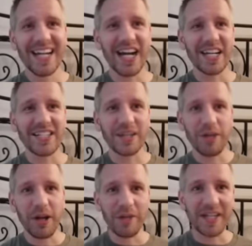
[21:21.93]
because I'll
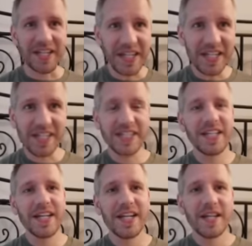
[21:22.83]
probably need it.
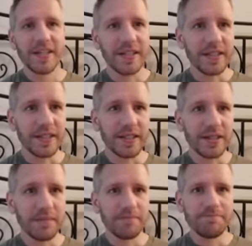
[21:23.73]

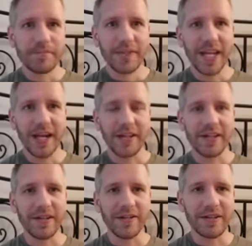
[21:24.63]
Yeah,
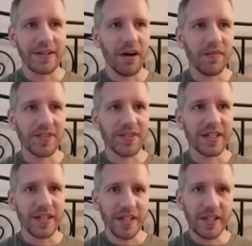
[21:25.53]
then
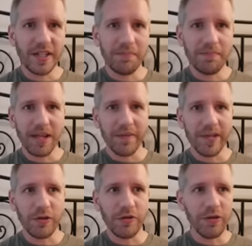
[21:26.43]
obviously
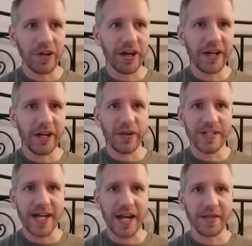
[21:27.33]
maybe go for a higher
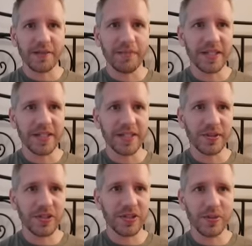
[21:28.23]
attack piece
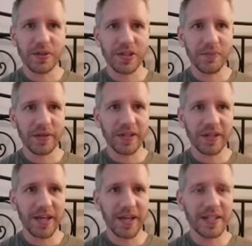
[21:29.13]
here too or something like
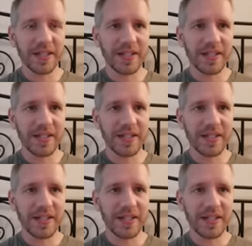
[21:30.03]
that.